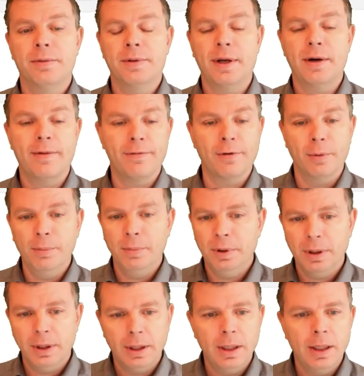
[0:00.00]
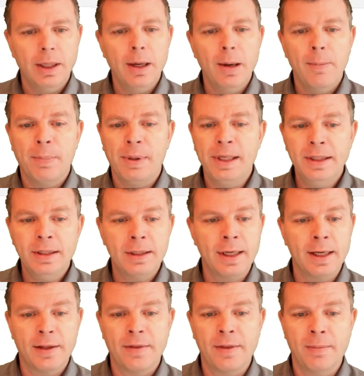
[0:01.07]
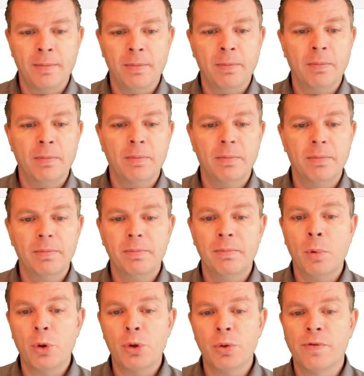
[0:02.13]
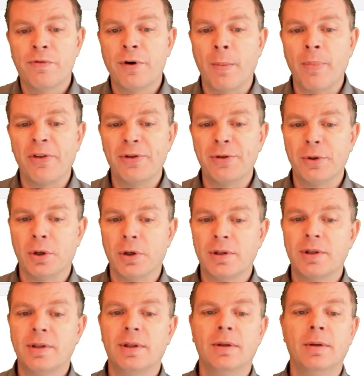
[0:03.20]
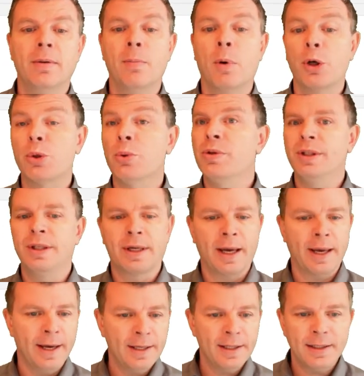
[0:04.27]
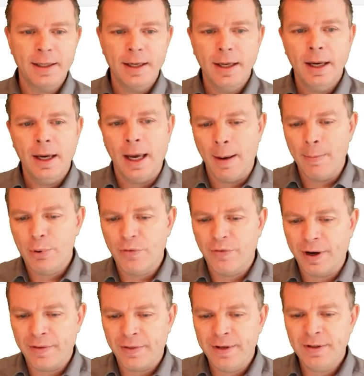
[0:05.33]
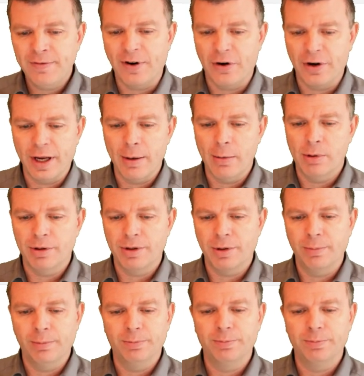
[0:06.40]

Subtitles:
Terraform, please take the module from the source modules EKS and provide these variables.